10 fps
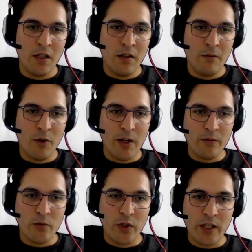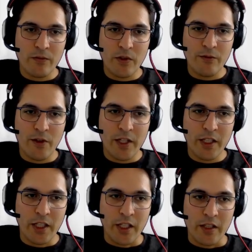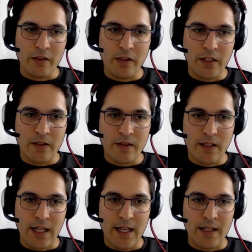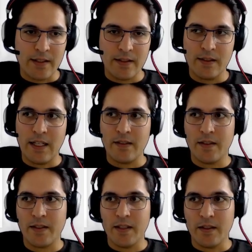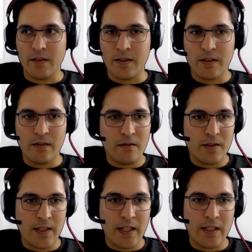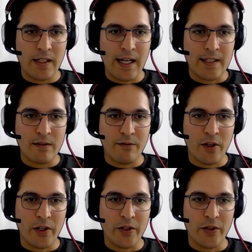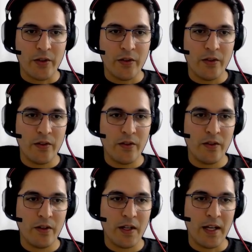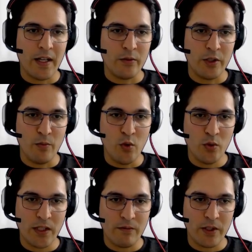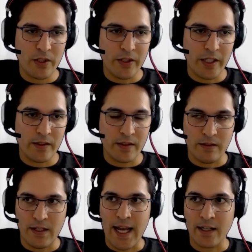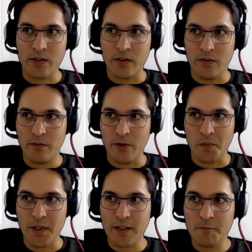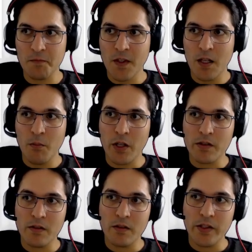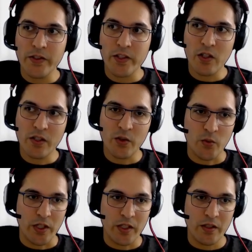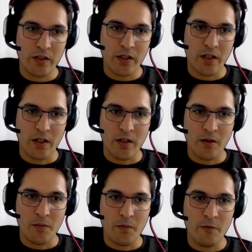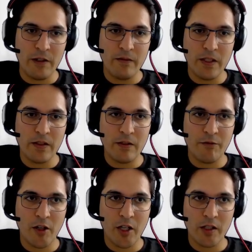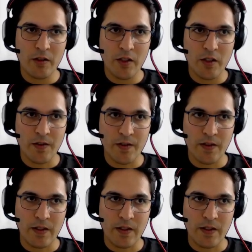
one of the way of defining this class is, as I said, is saying classifier and remove, and we create an actor from that. But there is another way. When we define this as